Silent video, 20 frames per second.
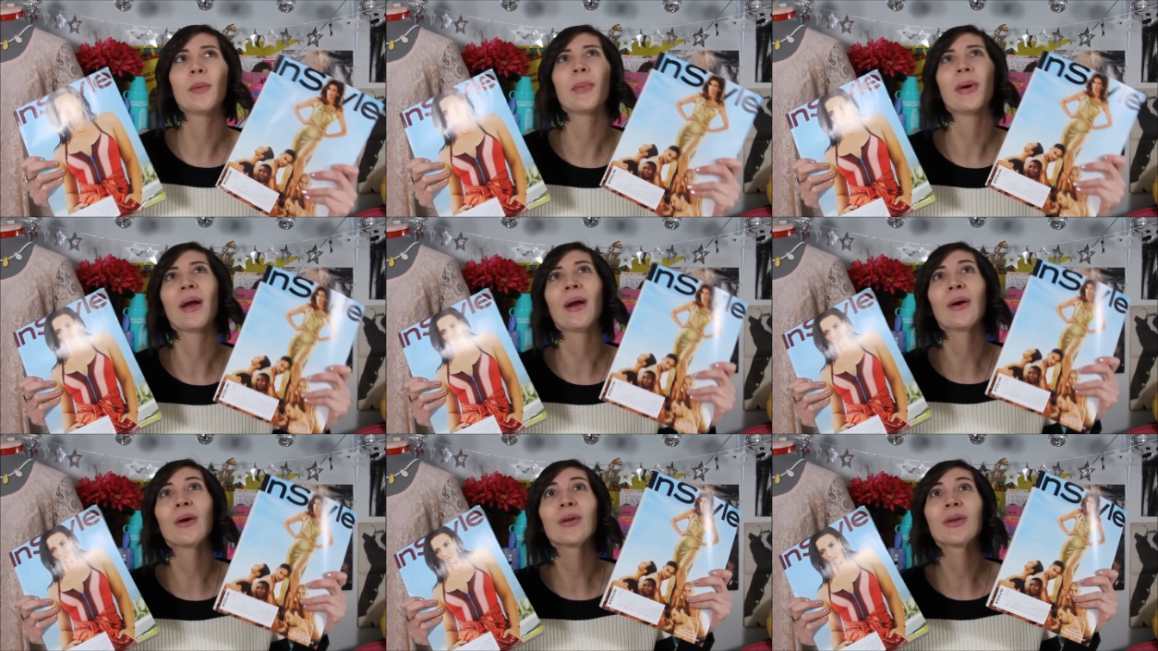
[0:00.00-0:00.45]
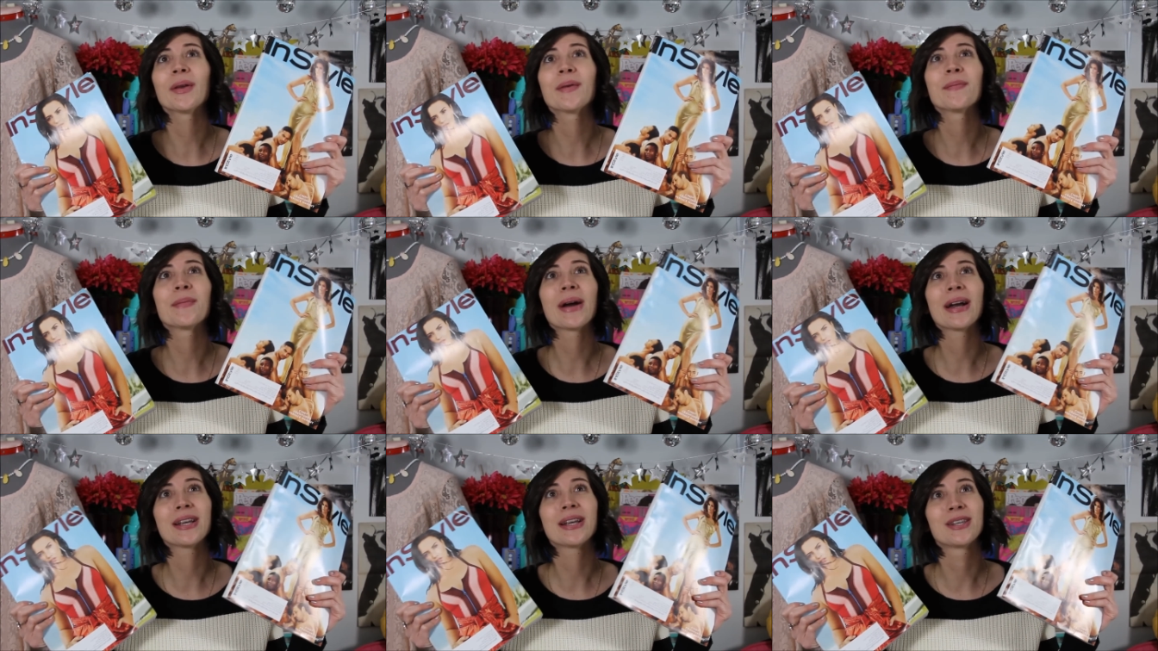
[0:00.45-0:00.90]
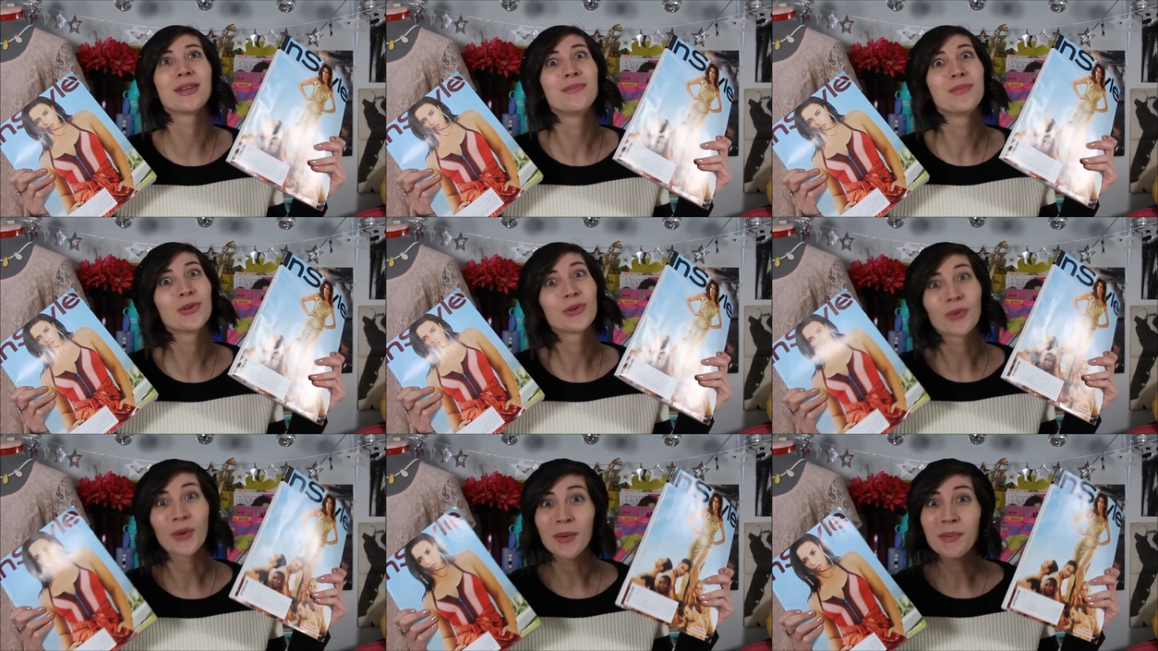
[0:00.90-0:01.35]
Apparently my
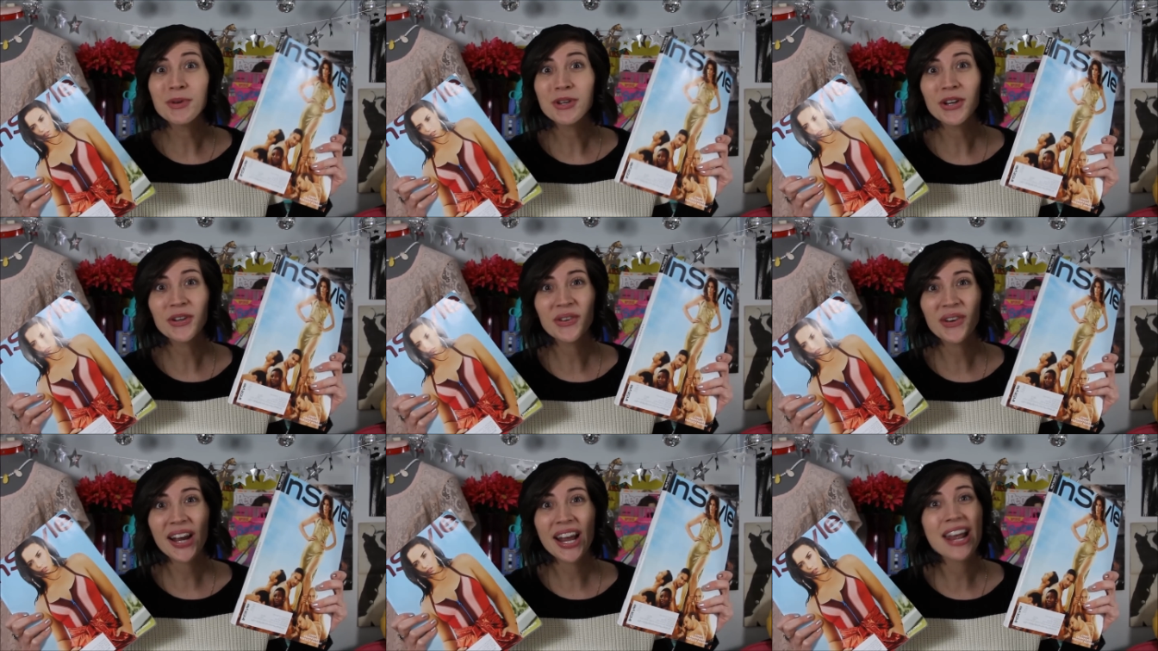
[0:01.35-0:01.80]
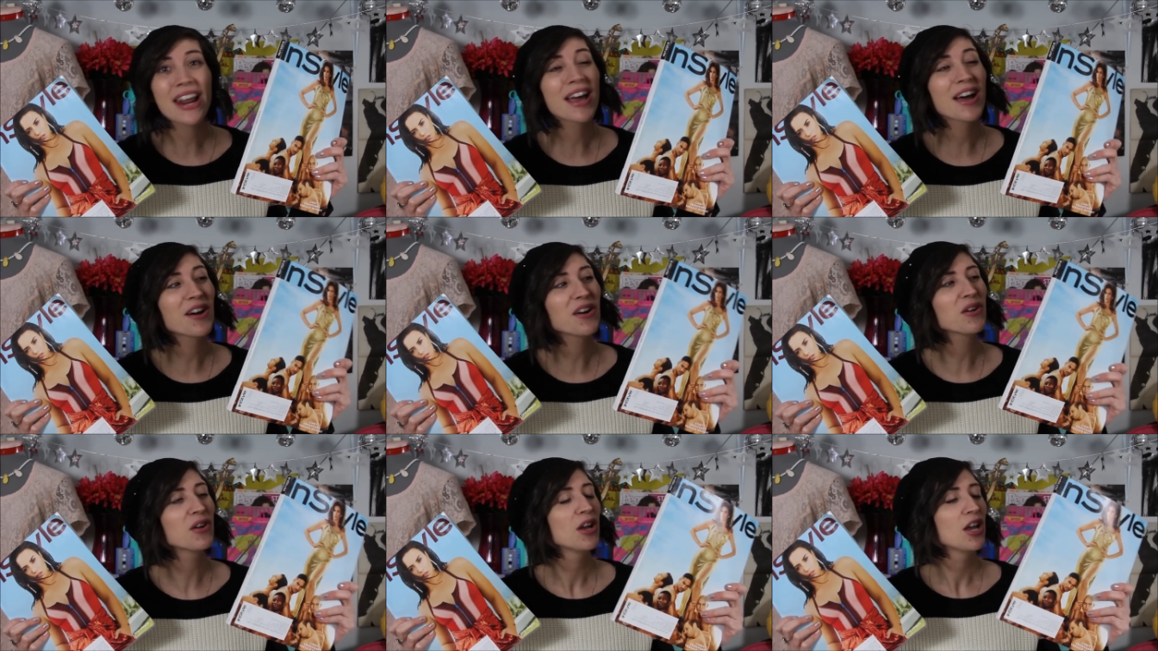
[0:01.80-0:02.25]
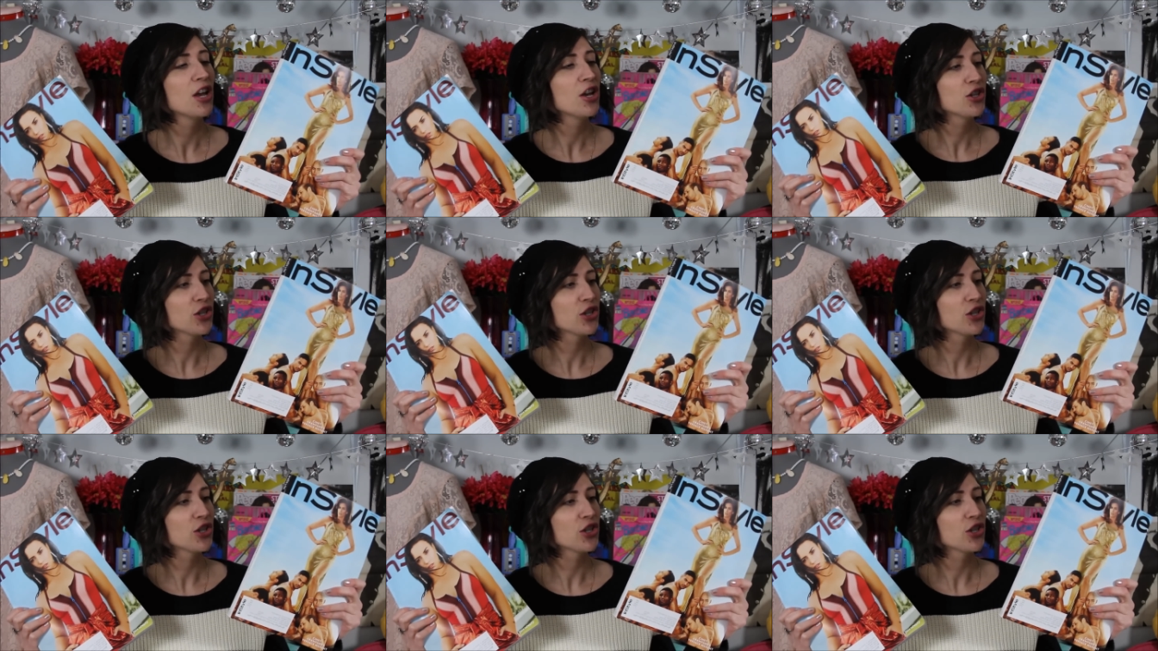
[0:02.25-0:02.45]
subscription ran out,